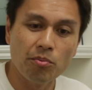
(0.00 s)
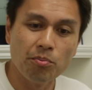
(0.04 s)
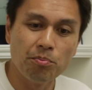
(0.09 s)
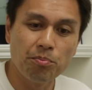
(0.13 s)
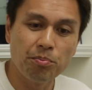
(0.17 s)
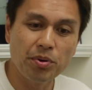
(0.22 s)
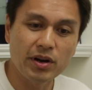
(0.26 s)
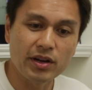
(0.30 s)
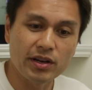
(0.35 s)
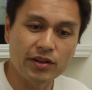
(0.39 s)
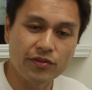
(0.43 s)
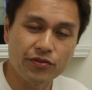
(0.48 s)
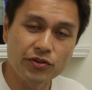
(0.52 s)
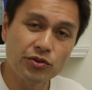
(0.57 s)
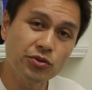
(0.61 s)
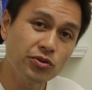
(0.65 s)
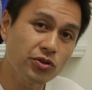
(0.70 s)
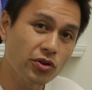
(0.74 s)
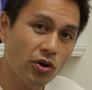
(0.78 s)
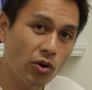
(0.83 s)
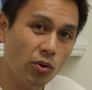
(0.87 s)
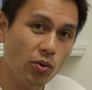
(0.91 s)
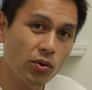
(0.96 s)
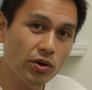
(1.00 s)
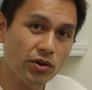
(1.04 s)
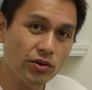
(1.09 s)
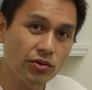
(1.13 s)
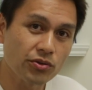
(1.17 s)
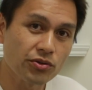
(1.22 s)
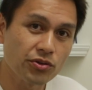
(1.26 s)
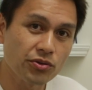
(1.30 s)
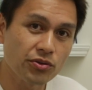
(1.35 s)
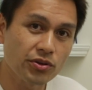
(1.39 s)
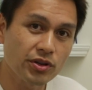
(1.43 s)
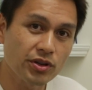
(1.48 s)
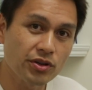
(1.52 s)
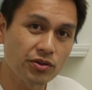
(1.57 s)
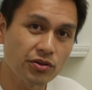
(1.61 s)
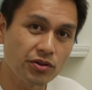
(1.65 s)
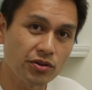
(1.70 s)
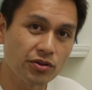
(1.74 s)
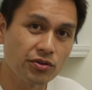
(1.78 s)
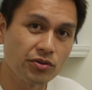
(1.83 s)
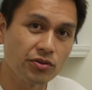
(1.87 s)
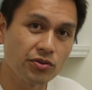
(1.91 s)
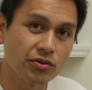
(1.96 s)
But if you know what you're doing, you
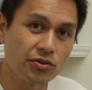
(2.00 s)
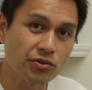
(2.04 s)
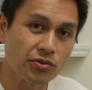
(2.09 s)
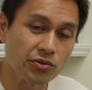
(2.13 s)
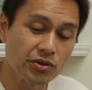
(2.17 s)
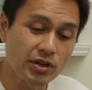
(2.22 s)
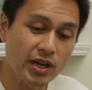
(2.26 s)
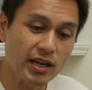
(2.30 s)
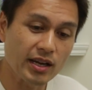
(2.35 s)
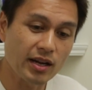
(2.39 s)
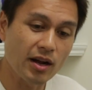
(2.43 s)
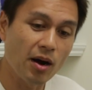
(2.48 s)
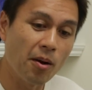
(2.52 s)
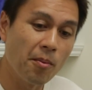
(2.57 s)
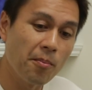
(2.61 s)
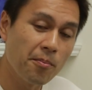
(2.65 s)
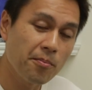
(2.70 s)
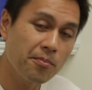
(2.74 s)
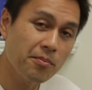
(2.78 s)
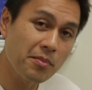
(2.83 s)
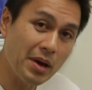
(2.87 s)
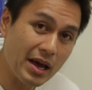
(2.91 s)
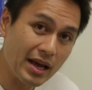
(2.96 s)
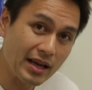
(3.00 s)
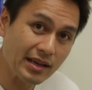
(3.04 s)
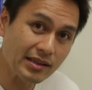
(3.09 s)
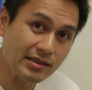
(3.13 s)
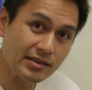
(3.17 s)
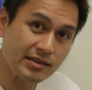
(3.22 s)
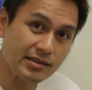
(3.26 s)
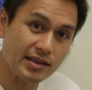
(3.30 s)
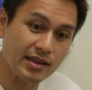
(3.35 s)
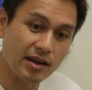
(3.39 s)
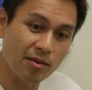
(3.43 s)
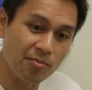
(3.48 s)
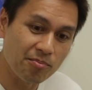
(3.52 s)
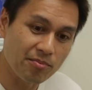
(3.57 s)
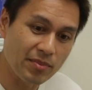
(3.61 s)
can create amazing